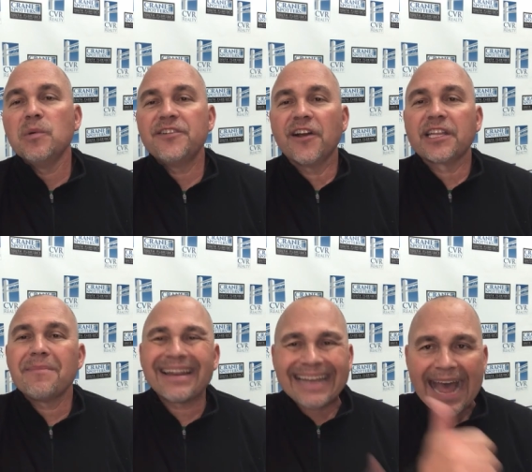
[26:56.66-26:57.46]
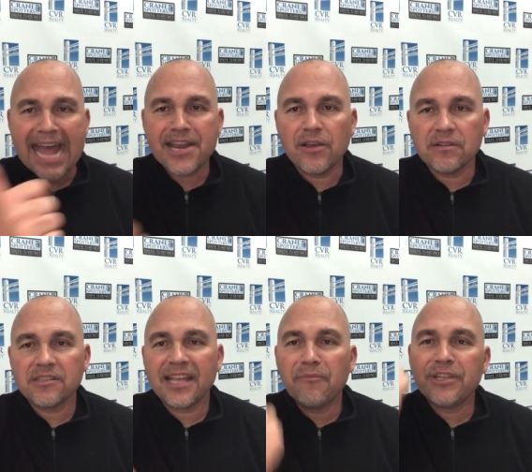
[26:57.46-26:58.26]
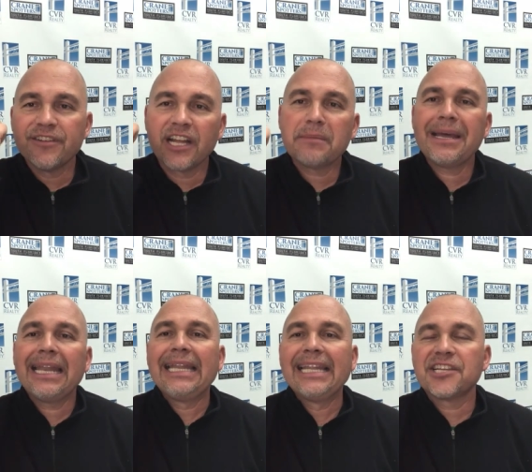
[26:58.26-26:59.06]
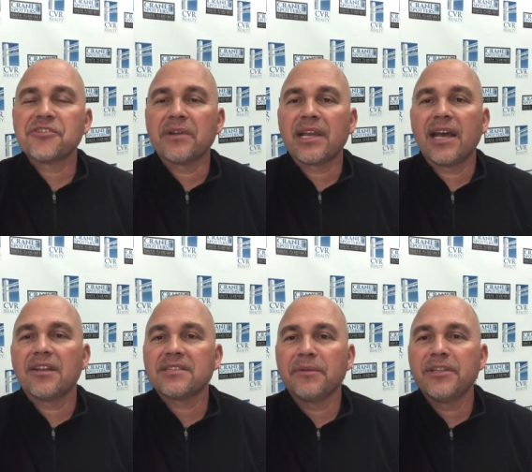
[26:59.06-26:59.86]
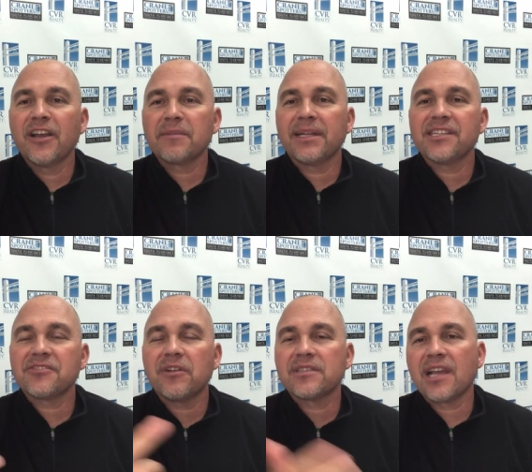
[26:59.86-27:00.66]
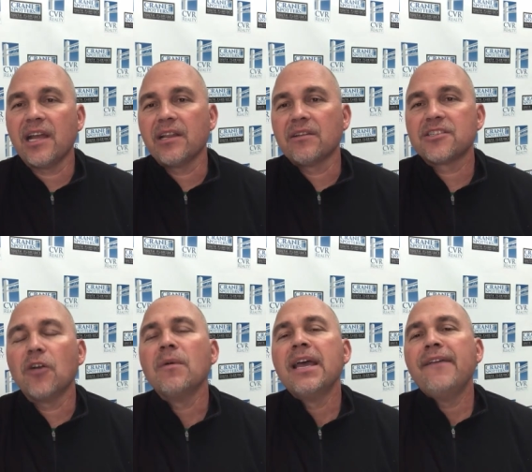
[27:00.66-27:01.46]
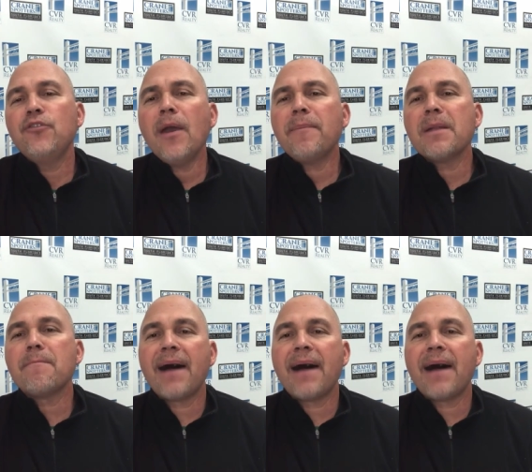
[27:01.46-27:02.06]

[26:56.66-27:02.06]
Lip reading: We talked about condos, and we talked about luxury condos, and we talked about distressed condos. So if you happen to